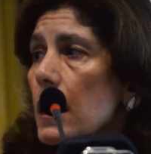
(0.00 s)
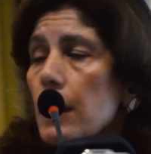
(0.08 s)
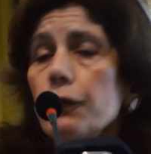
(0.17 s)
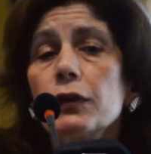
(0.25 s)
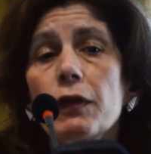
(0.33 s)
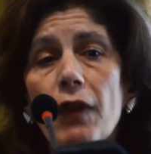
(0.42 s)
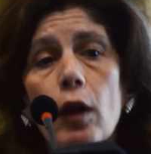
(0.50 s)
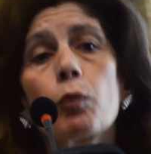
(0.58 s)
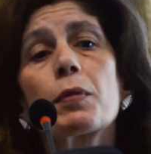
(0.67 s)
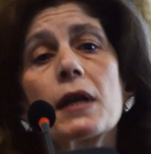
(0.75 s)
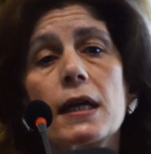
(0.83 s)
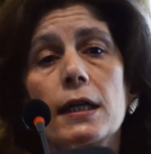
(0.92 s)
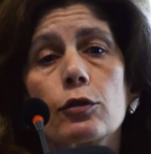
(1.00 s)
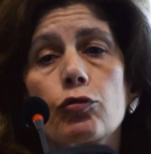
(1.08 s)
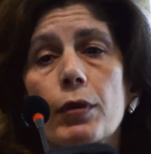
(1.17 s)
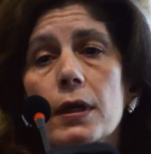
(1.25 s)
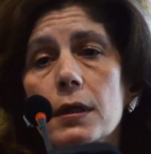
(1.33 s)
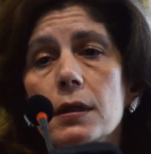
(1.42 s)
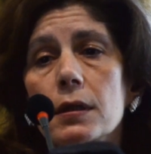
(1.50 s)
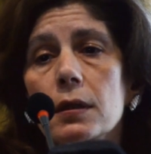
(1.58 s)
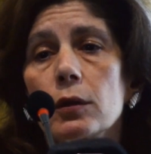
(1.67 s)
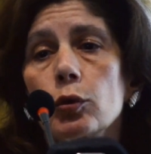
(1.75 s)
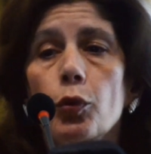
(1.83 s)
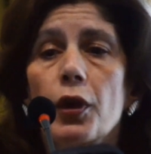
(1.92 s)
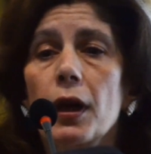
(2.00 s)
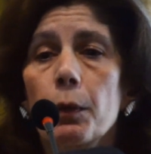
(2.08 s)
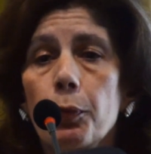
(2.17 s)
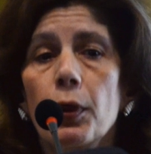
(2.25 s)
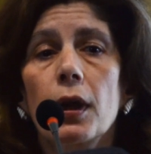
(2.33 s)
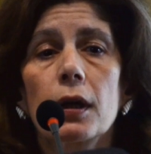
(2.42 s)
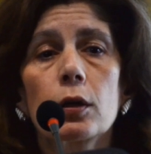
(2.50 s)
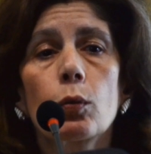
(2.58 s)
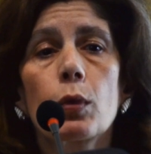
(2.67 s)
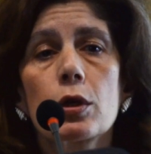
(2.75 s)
if developing countries do their part,